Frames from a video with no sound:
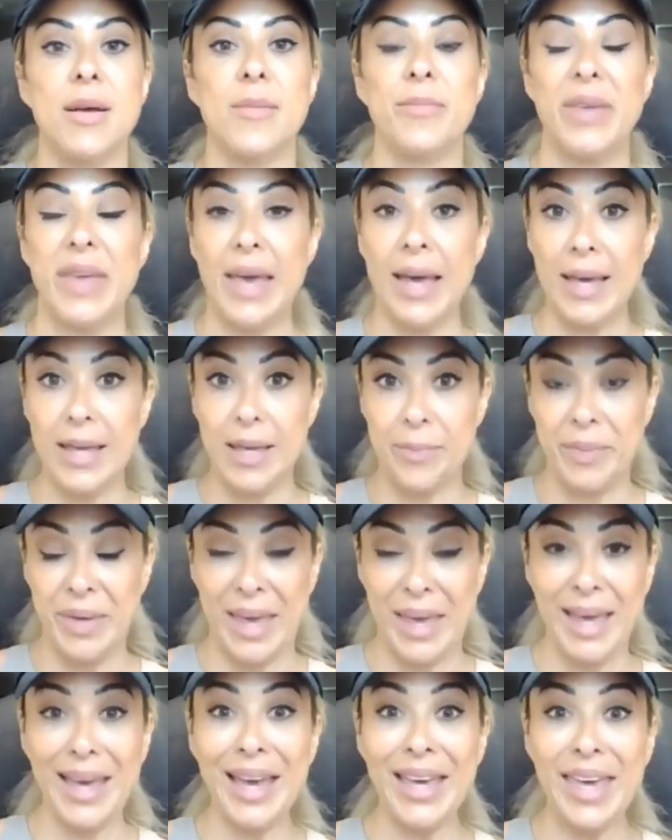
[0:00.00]

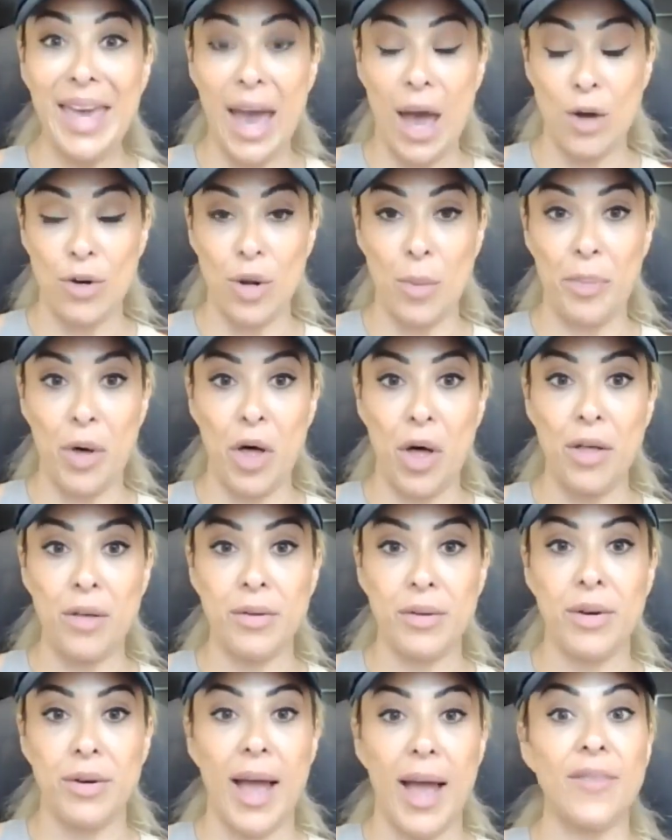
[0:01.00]
being
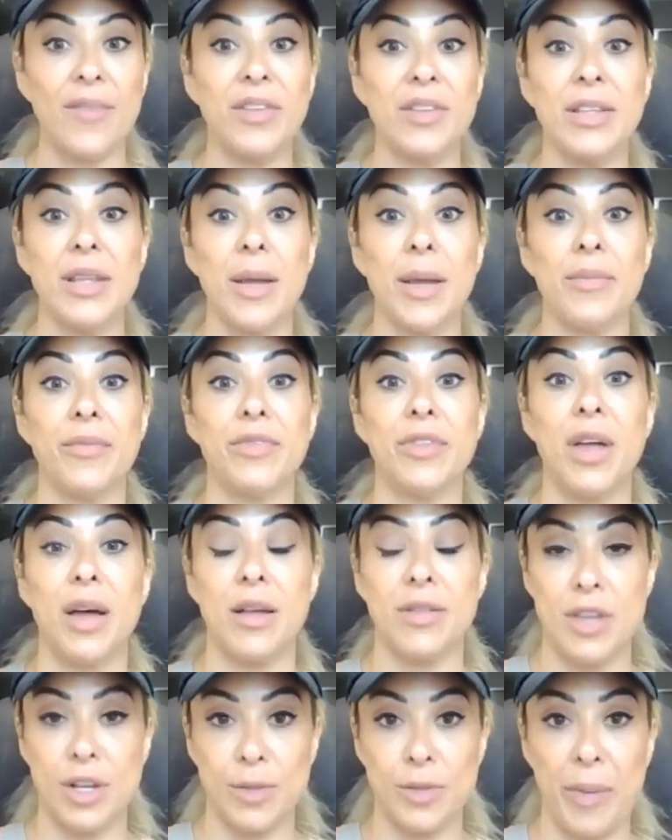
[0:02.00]
accountable, having
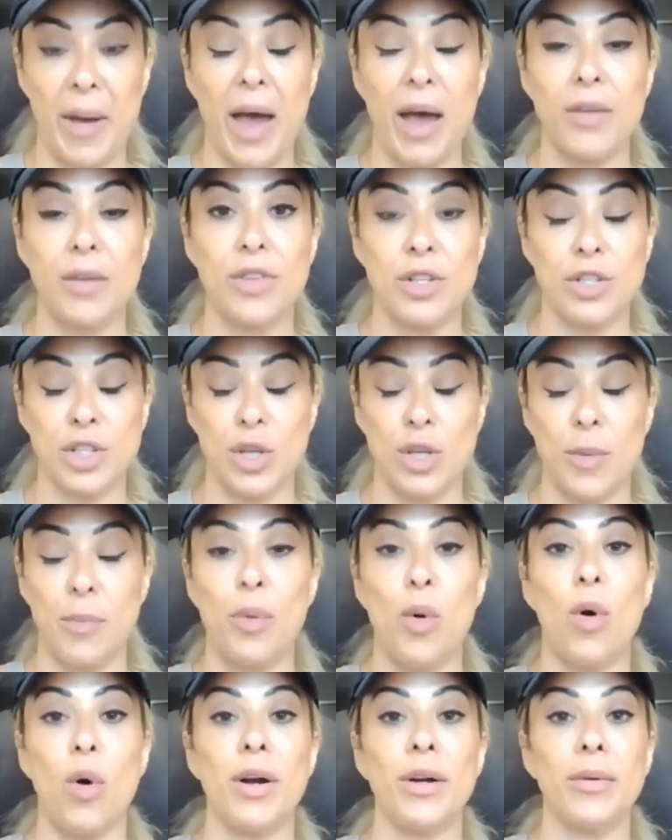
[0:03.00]
the
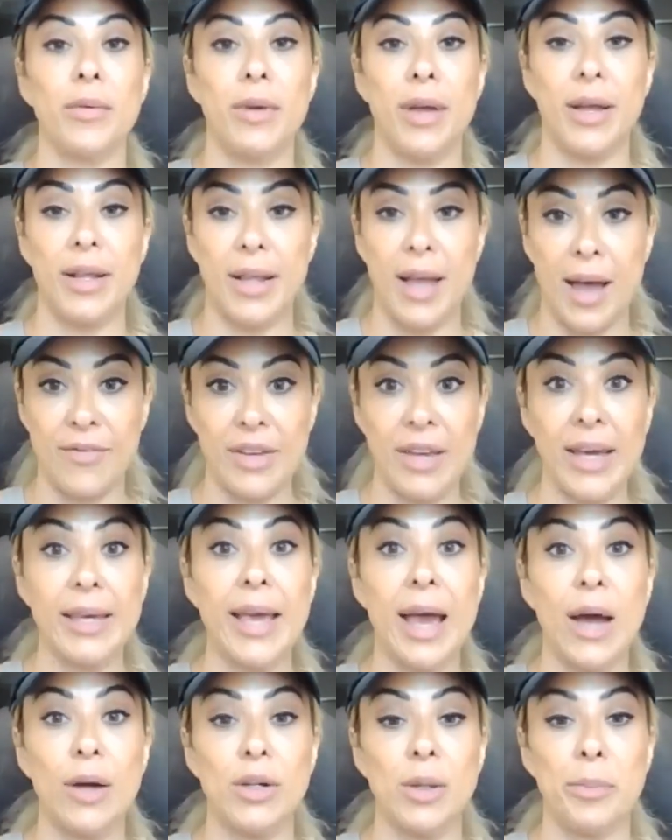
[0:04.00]
support and having
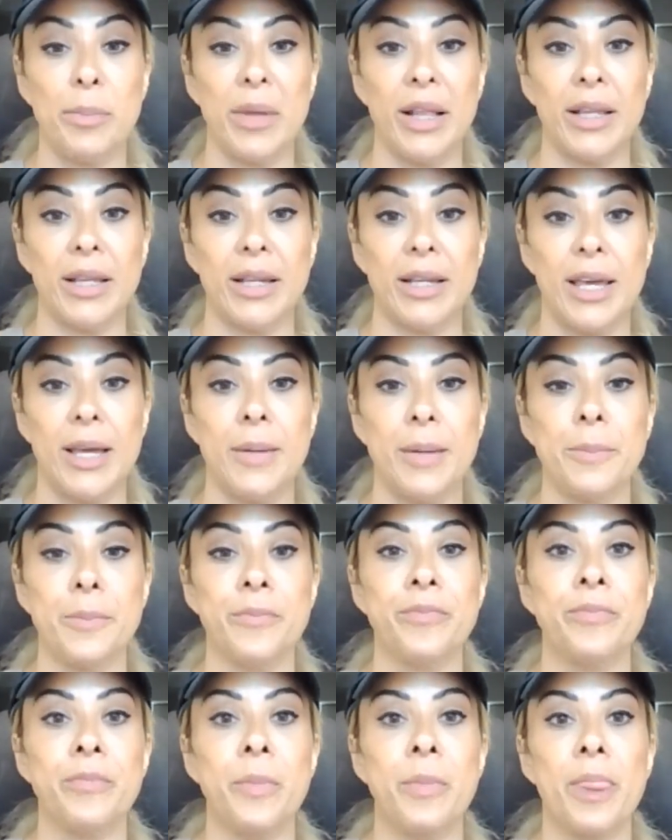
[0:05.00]
accountability,
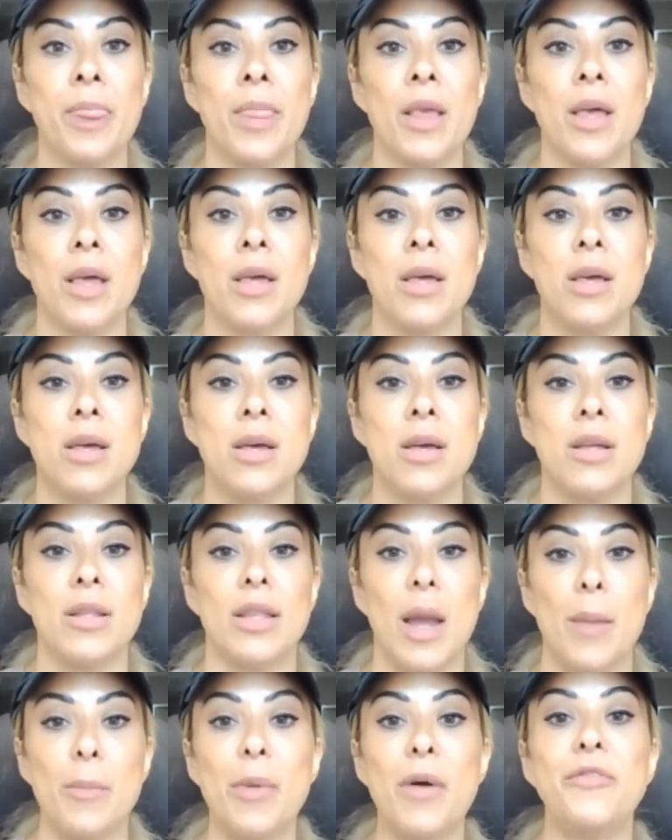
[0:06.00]

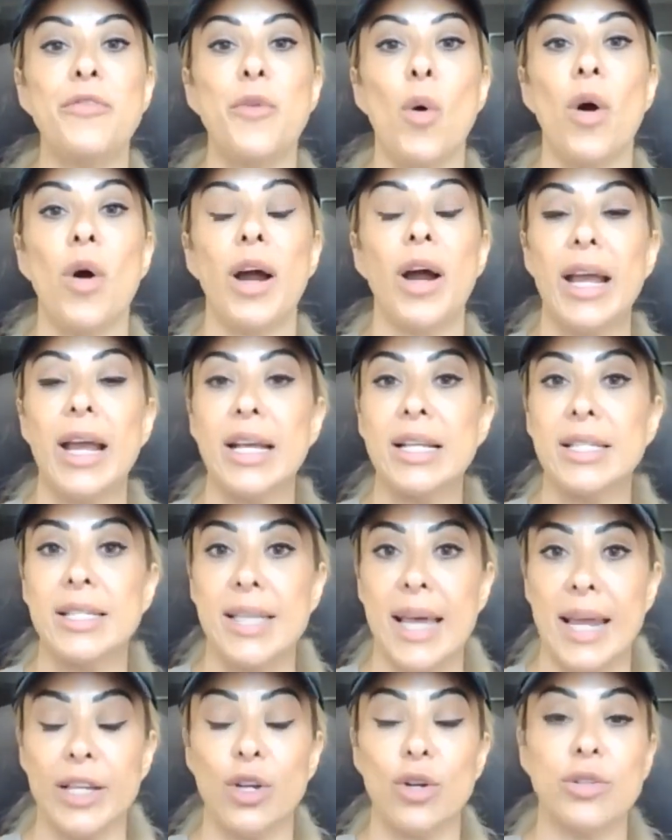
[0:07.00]
Number 4 is
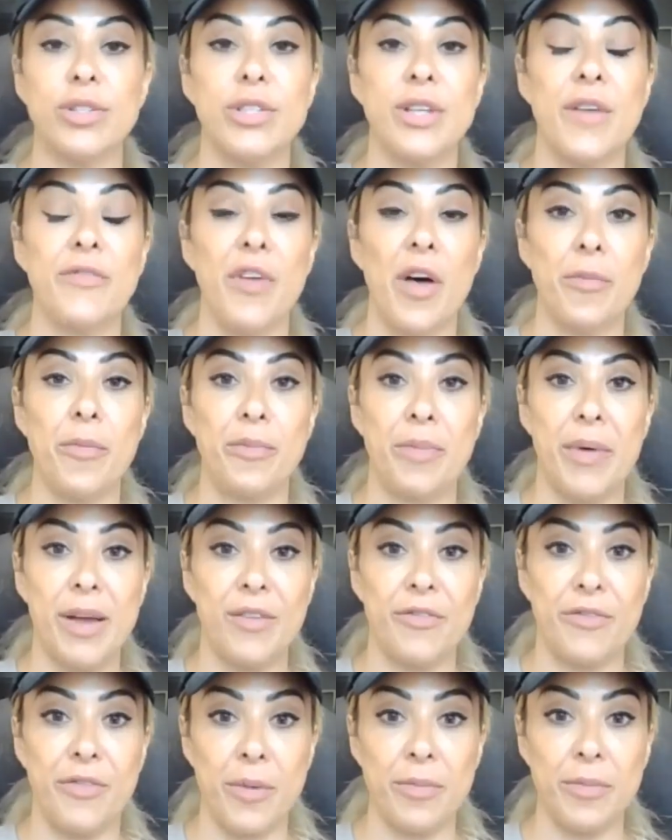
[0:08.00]
setting yourself up
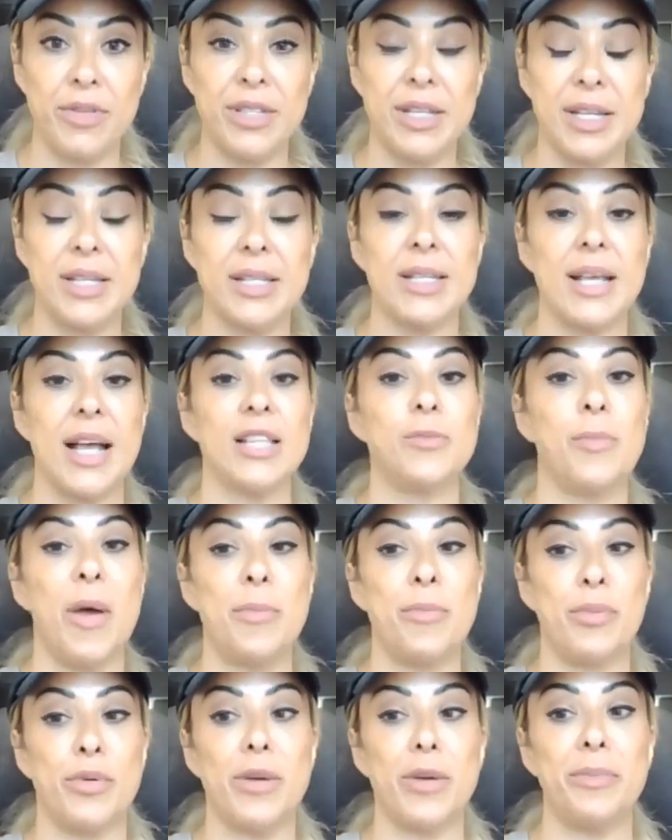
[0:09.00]
for success by
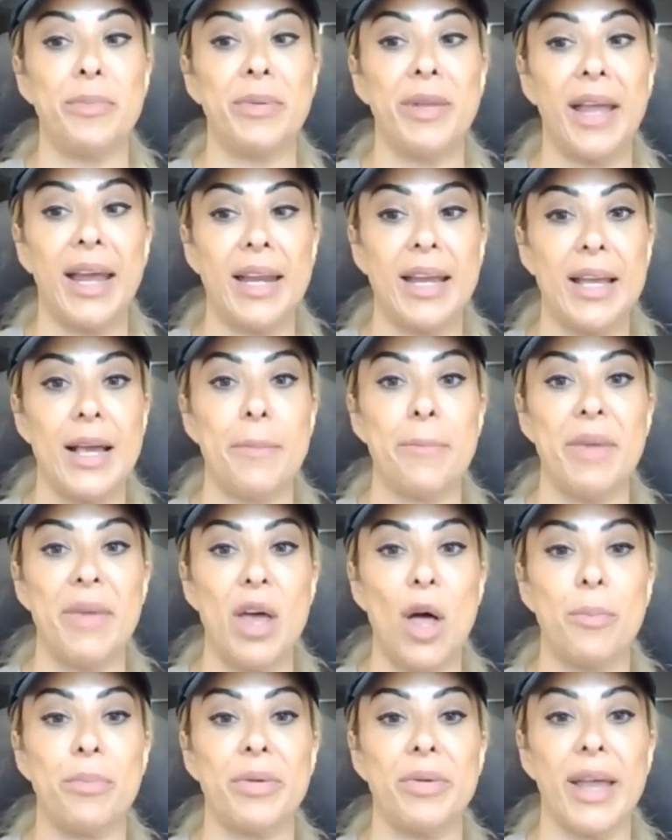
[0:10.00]
pre-planning and
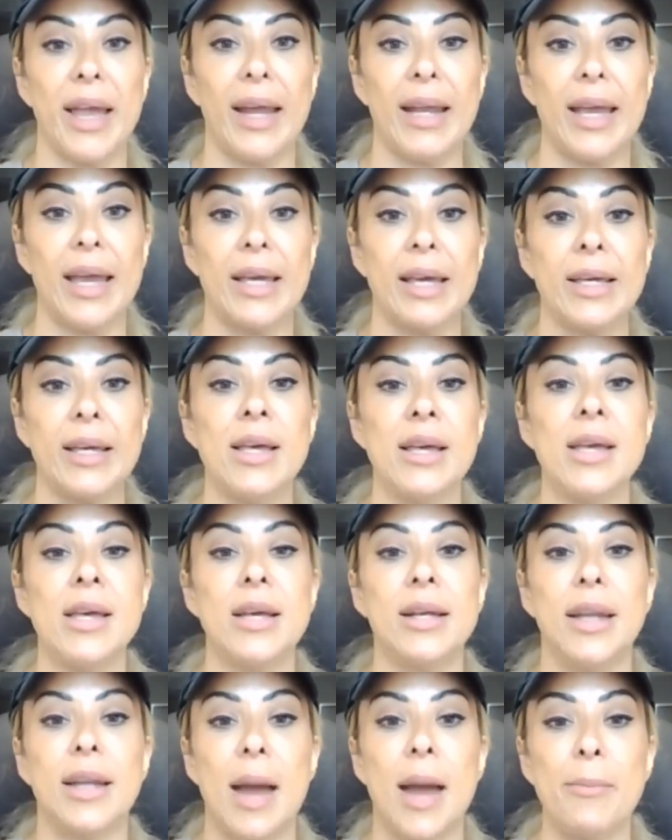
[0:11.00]
meal planning.
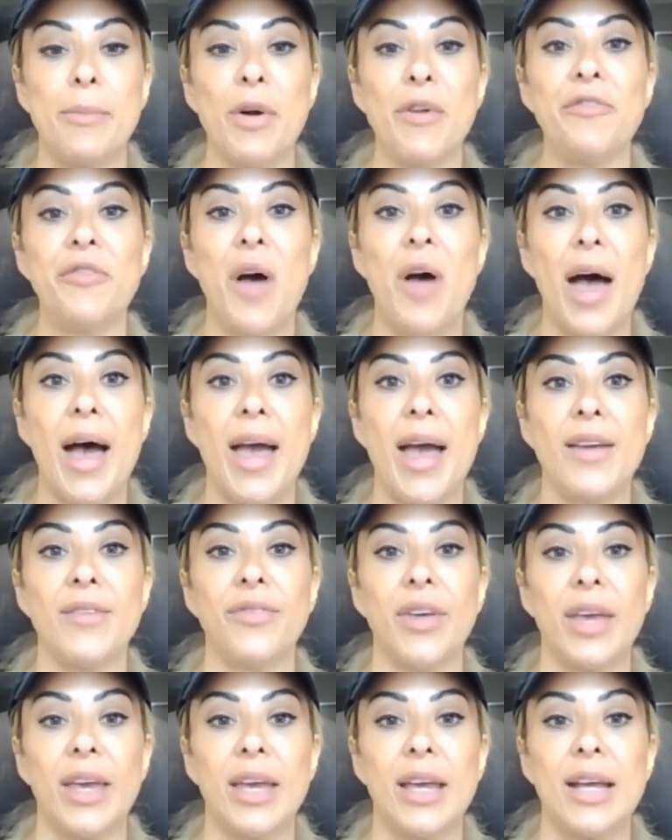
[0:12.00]
Number 5
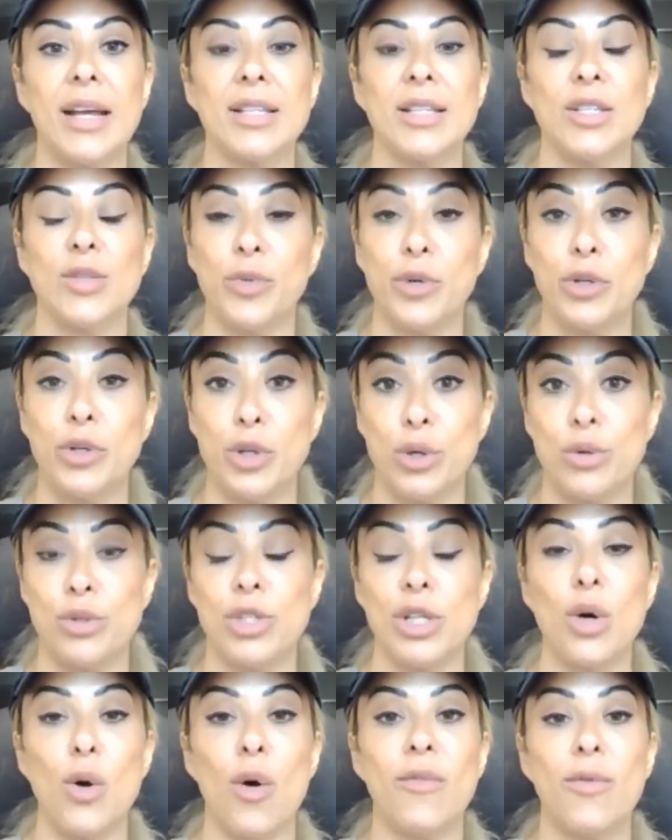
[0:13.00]
is
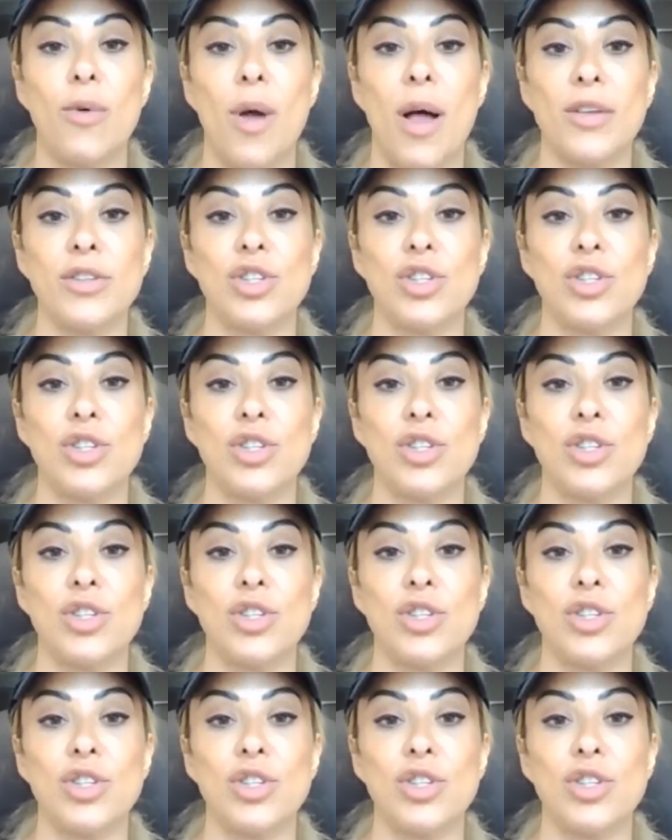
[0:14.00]
reducing overall